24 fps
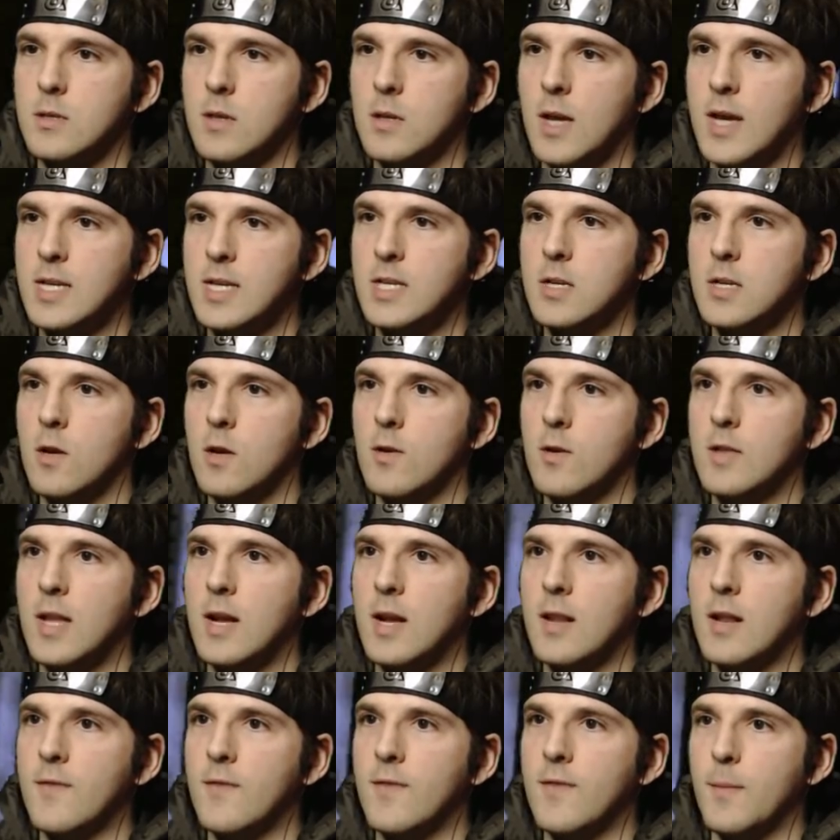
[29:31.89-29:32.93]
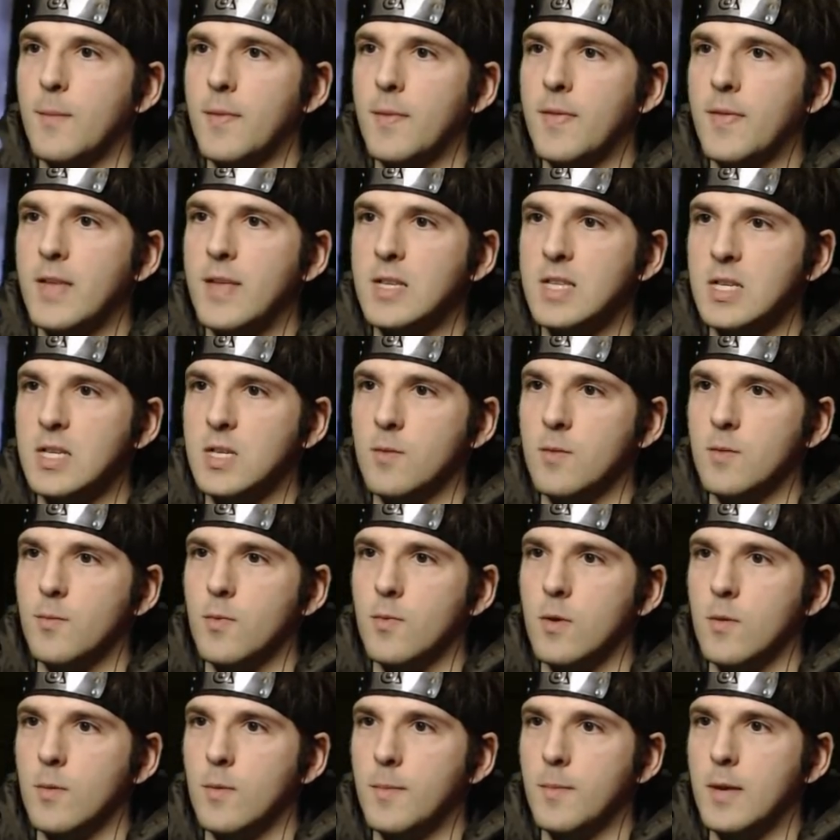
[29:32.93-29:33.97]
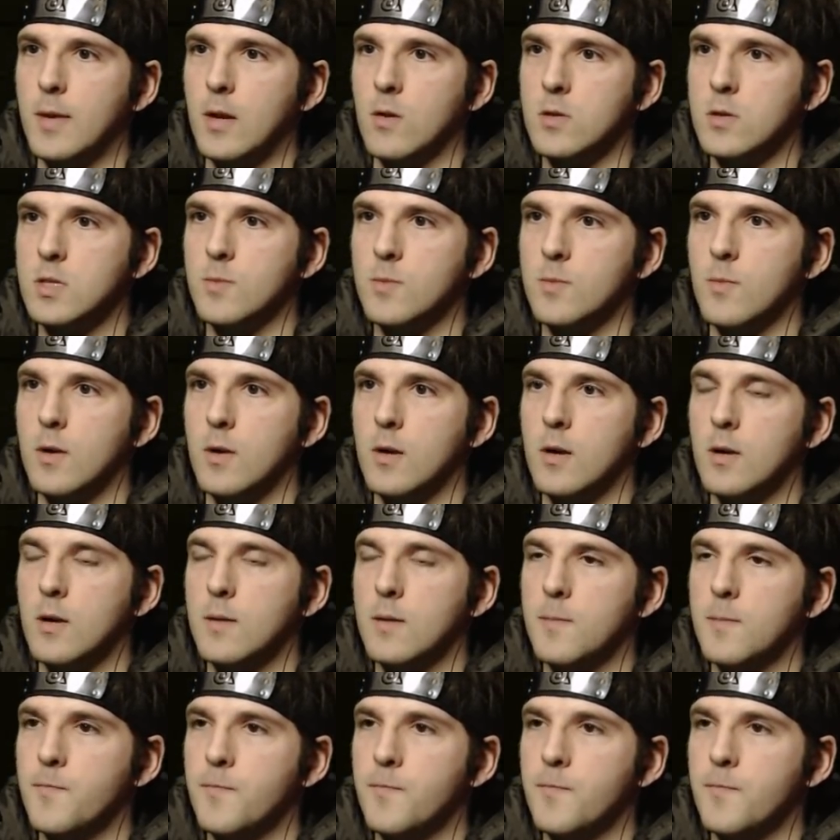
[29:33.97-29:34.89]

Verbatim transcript: Actually, no, now that I think about this, actually probably would be a lot smaller.